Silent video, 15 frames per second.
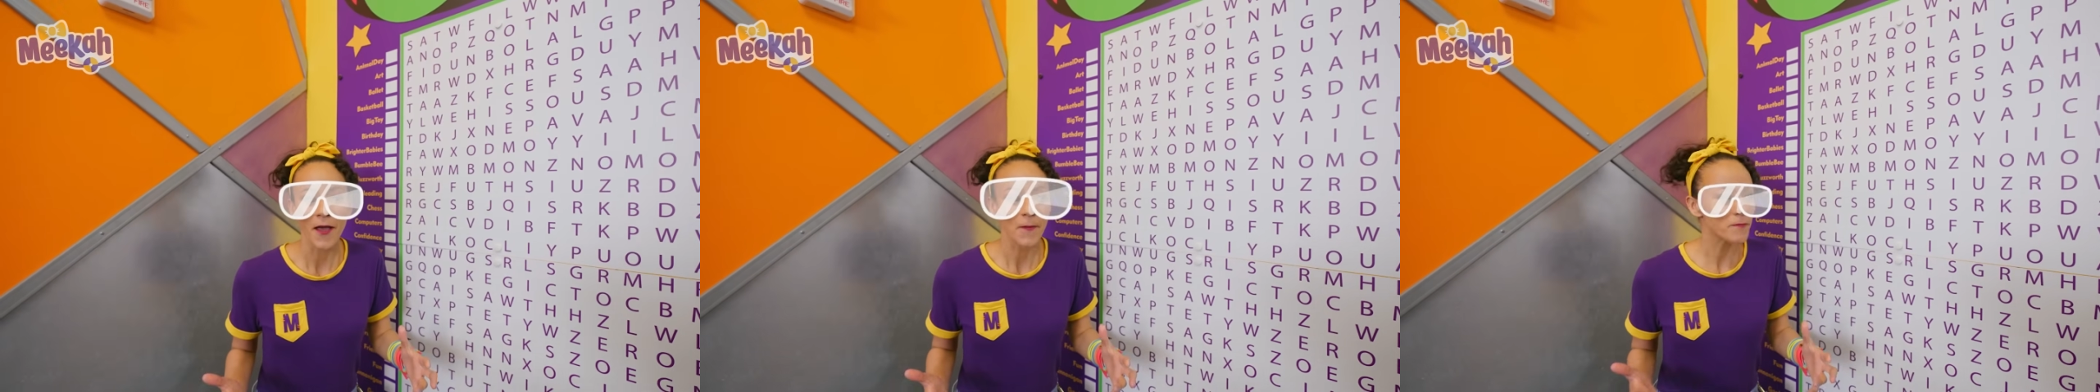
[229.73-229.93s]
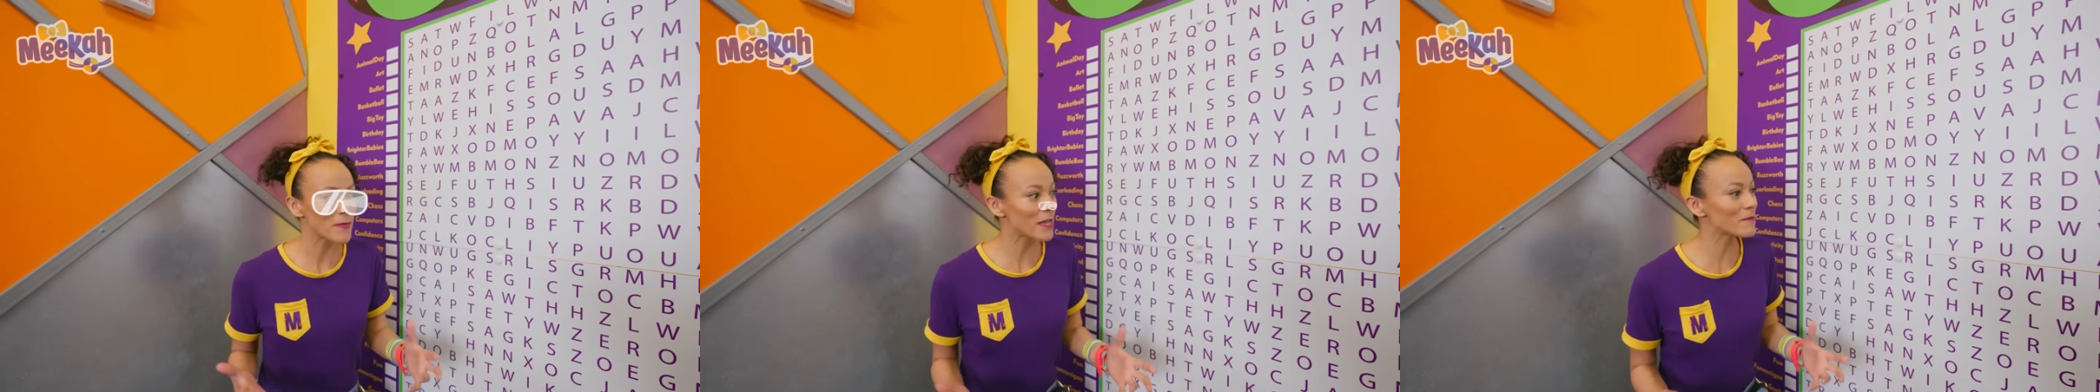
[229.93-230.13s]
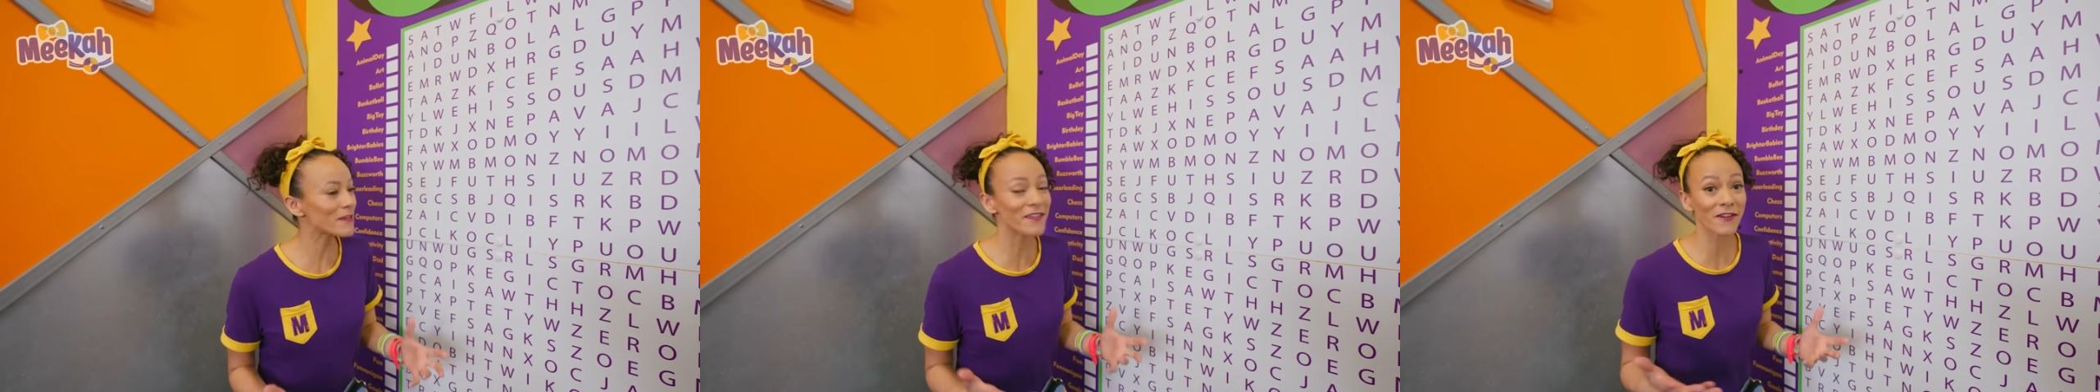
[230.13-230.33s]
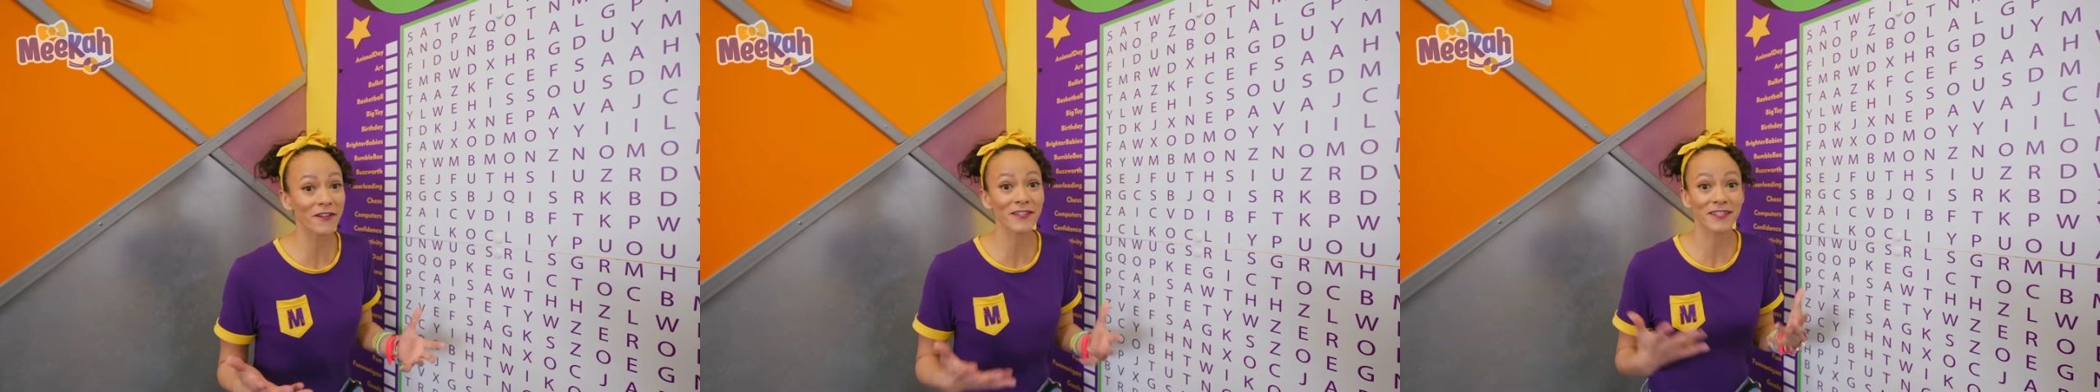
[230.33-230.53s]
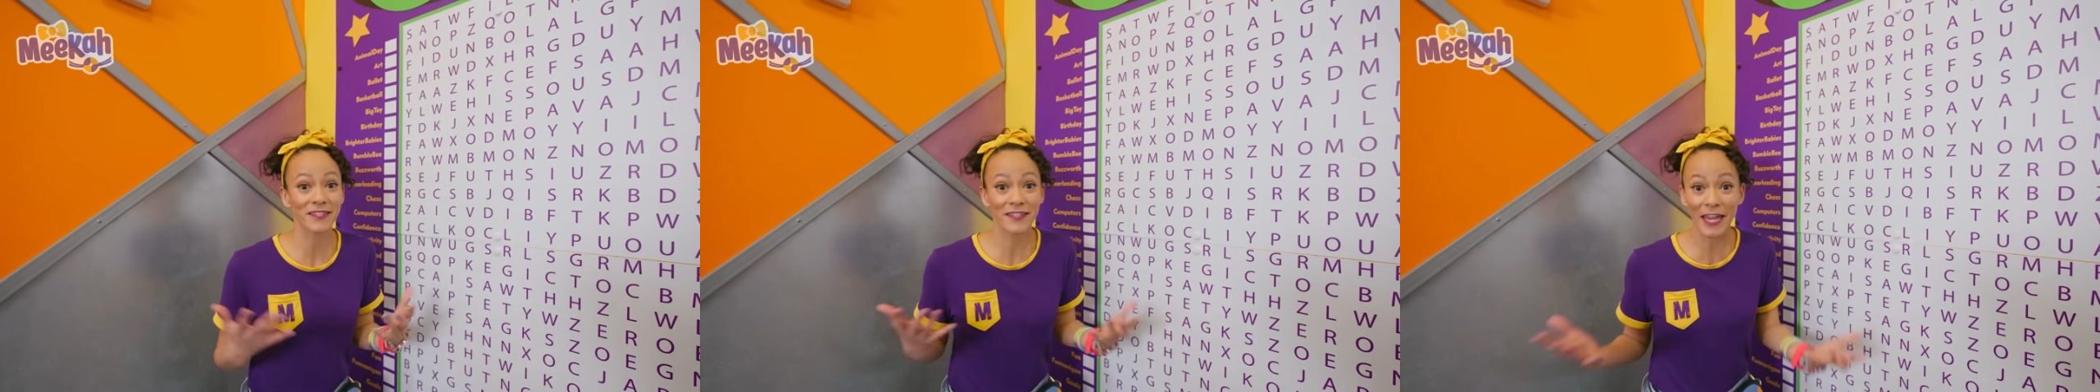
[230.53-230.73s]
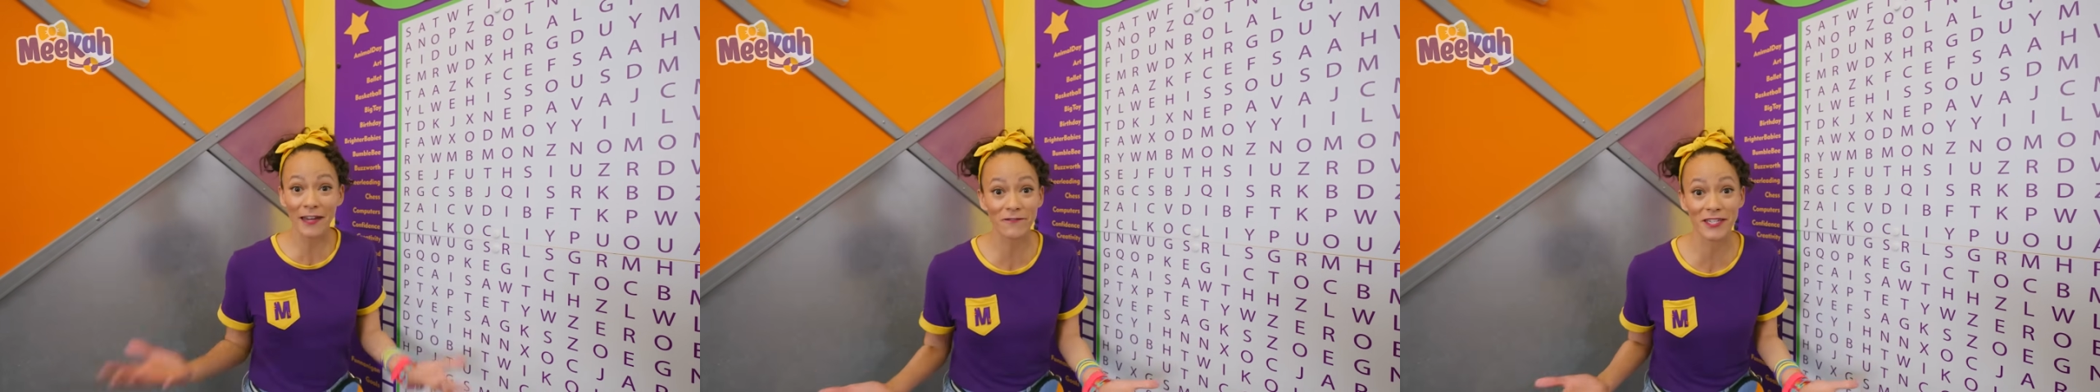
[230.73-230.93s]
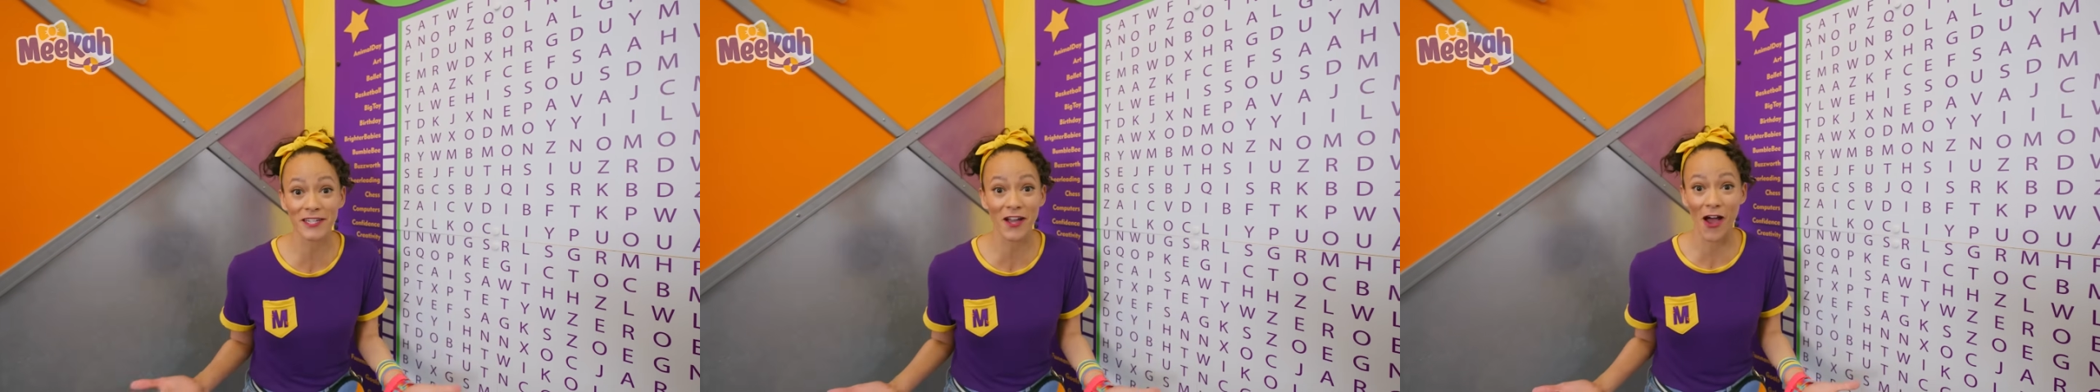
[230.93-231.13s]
Maybe there are safety